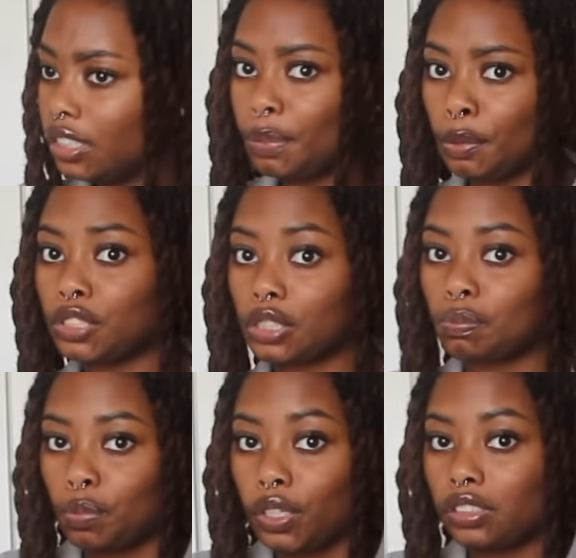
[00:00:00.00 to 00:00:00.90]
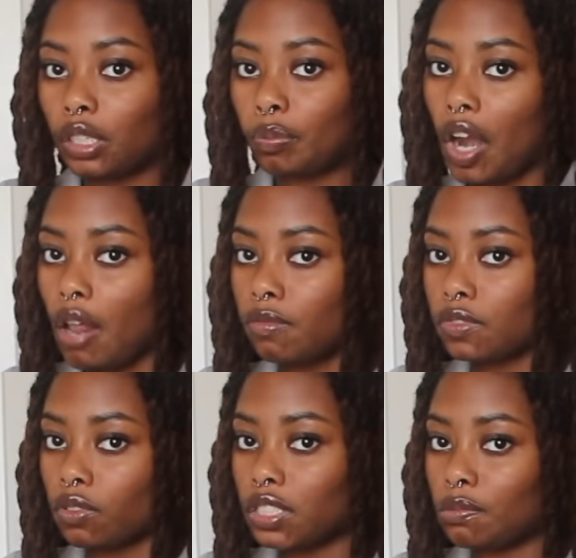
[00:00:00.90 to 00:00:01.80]
people just putting their
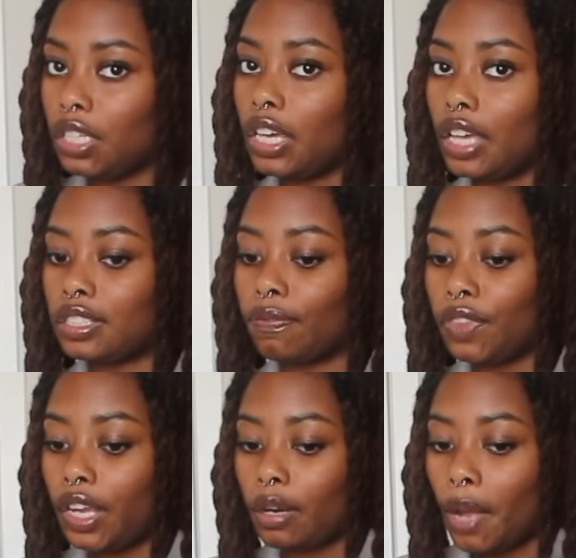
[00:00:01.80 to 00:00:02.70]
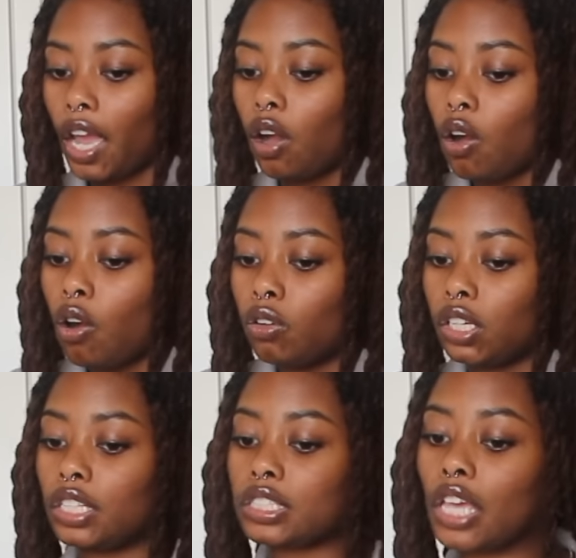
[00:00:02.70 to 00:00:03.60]
problems onto me as if they're my own.
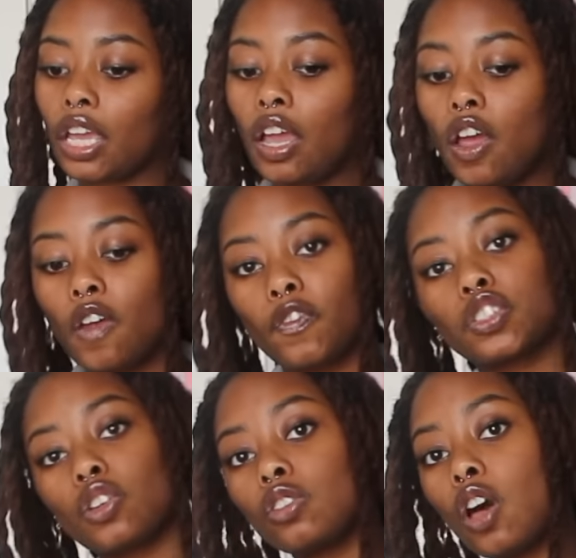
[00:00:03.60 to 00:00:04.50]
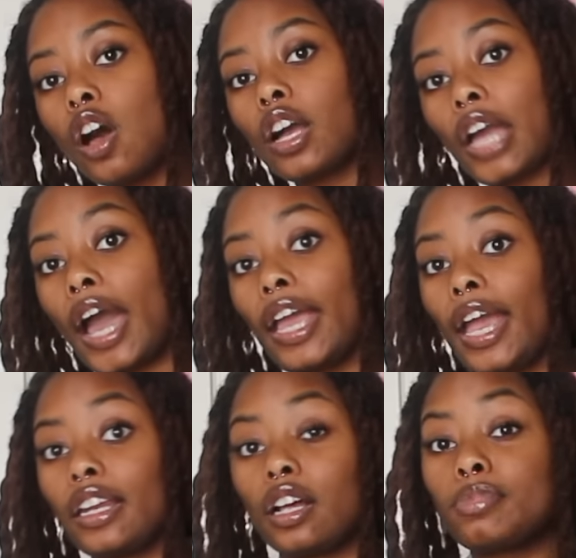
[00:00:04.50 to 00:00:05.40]
And it's like, for so long, I
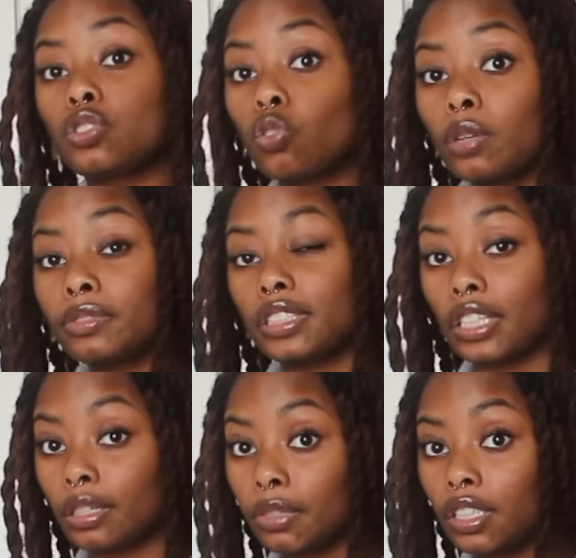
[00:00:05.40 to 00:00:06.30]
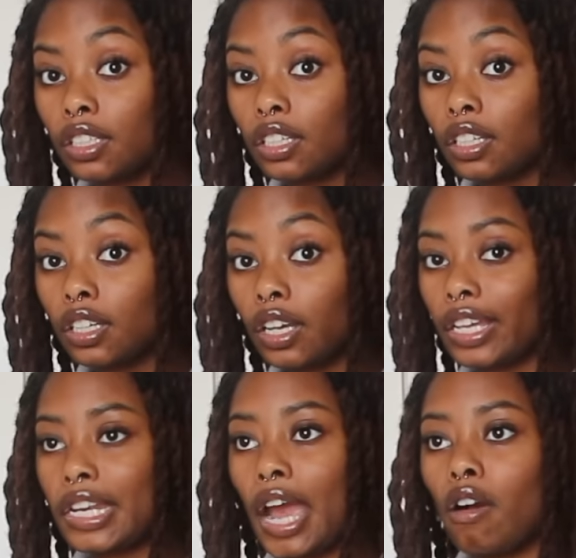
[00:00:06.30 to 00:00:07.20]
had absorbed them,
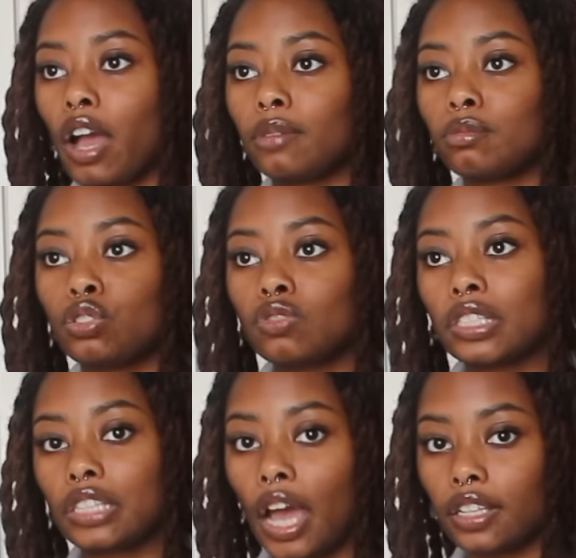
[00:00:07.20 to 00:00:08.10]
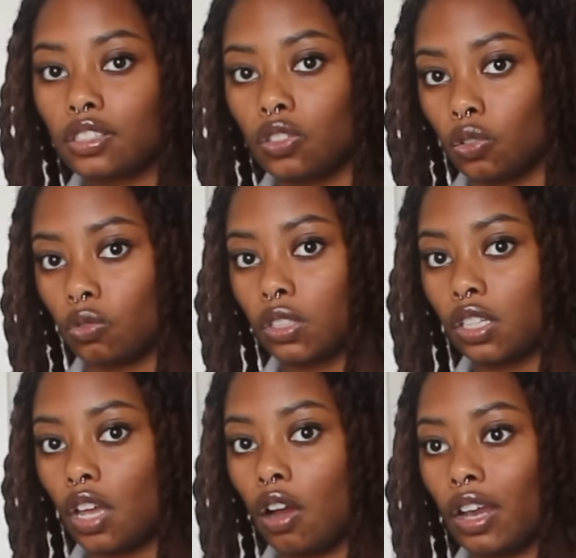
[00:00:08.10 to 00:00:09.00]
and now I'm choosing not to, you
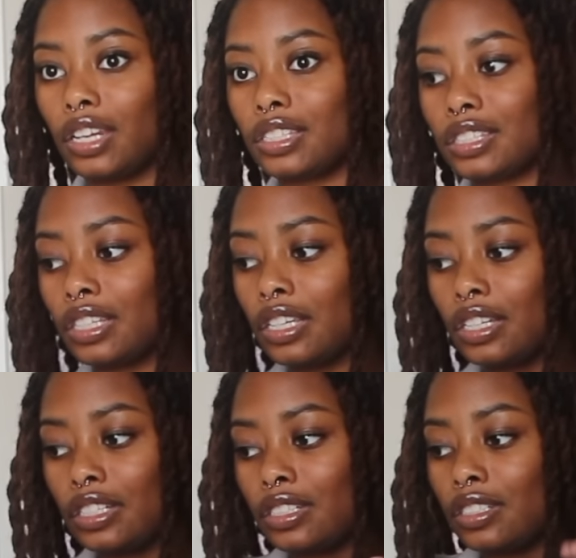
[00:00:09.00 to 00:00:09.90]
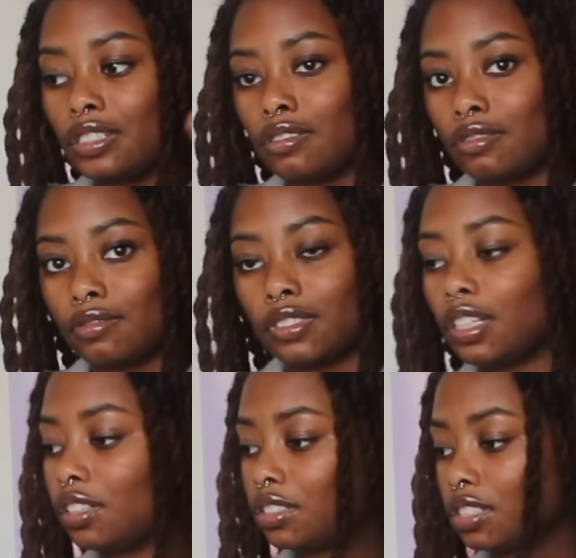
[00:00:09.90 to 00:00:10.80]
know? And it's
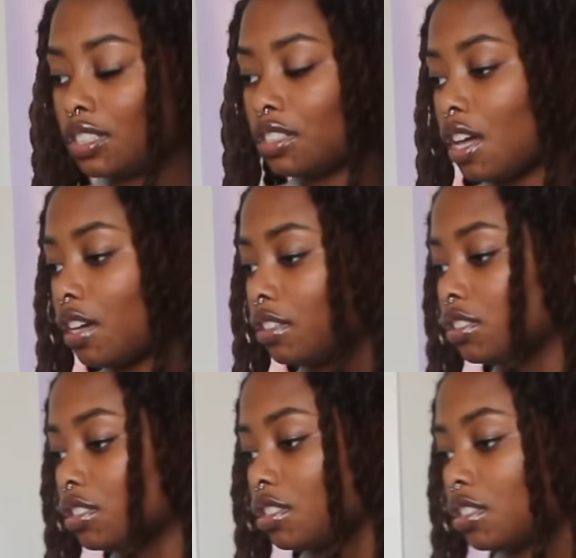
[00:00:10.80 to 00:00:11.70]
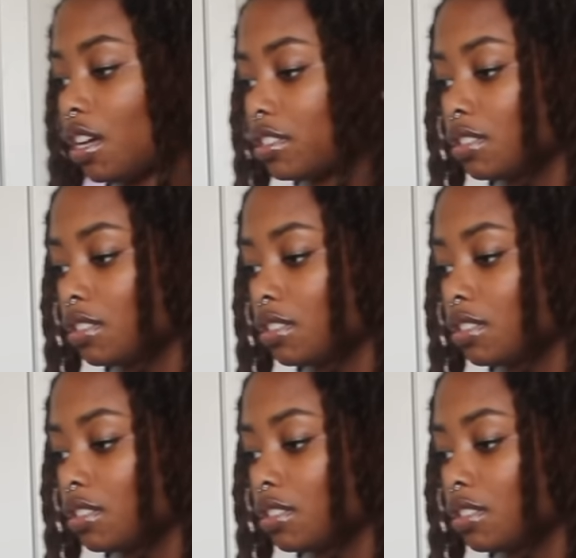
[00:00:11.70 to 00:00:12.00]
just a lot. It's just a lot